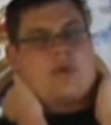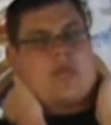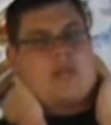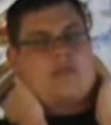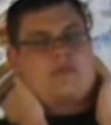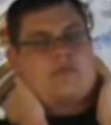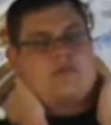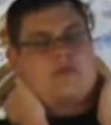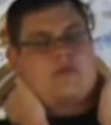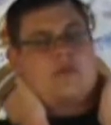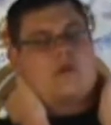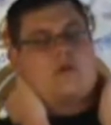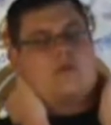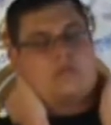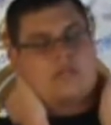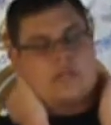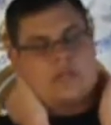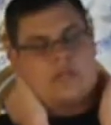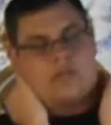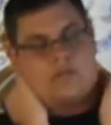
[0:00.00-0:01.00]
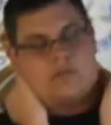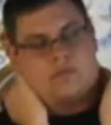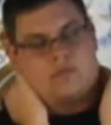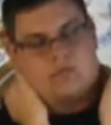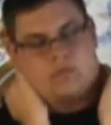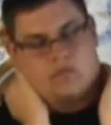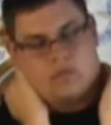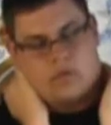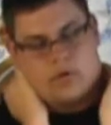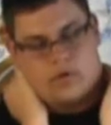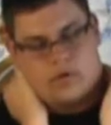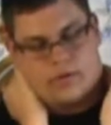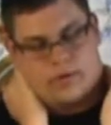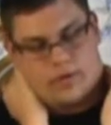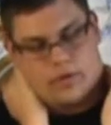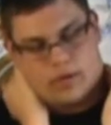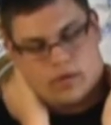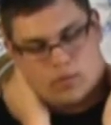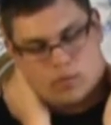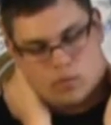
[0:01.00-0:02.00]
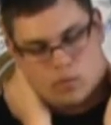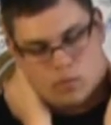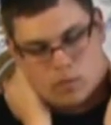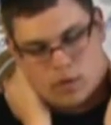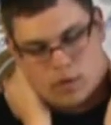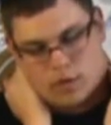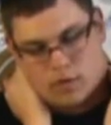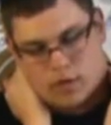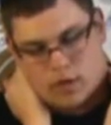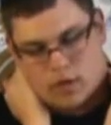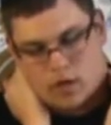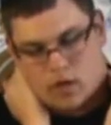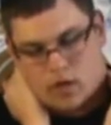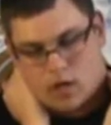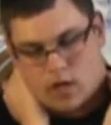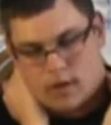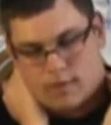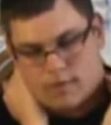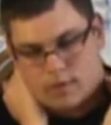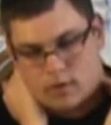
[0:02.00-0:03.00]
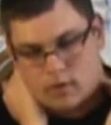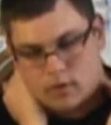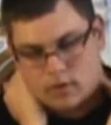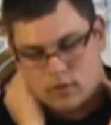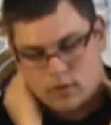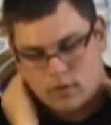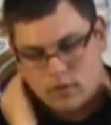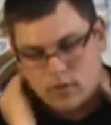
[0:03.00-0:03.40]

painful and really, really awful.